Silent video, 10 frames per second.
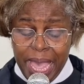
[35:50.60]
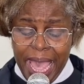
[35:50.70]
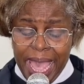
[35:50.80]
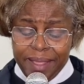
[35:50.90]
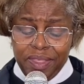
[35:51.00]

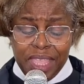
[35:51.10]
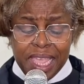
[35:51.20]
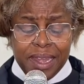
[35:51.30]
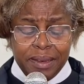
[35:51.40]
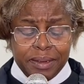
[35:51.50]
And
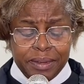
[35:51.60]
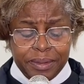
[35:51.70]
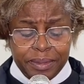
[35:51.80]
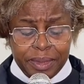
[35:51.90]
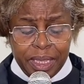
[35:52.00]
then
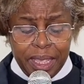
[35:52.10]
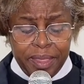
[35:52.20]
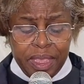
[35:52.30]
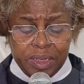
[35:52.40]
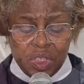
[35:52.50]

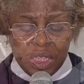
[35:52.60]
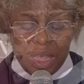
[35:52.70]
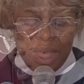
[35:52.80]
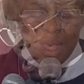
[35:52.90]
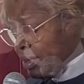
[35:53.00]
there's the
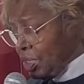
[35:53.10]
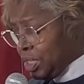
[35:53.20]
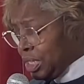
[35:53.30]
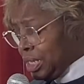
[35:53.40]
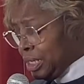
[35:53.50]

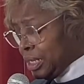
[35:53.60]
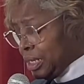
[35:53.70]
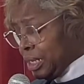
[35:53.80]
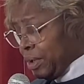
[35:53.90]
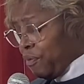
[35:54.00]
constant
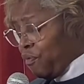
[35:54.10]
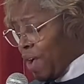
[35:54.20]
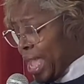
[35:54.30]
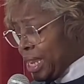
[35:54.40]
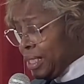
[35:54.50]

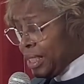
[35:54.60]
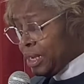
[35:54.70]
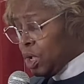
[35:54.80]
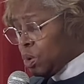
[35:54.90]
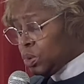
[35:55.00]
fighting
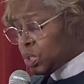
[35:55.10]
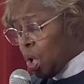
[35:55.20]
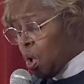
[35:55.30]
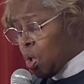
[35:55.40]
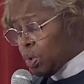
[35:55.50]
that goes
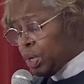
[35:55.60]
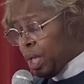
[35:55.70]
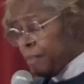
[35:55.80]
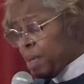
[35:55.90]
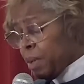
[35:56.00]
on
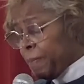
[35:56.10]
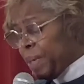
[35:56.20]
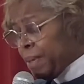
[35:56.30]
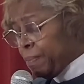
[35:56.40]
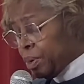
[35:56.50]
among
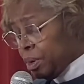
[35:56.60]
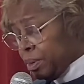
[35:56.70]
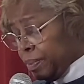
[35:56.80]
people.